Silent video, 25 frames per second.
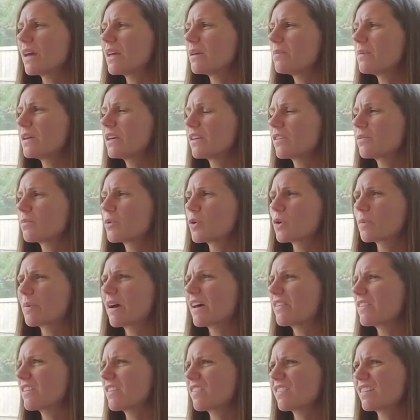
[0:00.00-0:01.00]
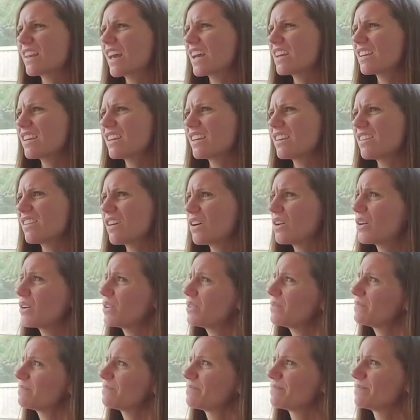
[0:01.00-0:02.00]
maybe it's more really about the snagging excessive.
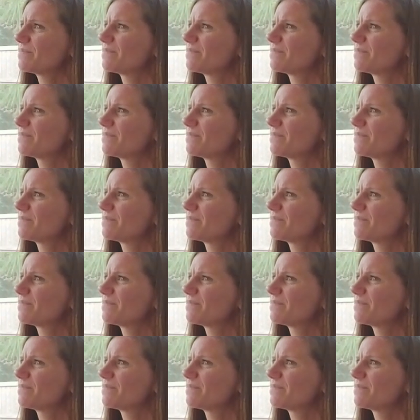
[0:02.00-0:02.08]
Though.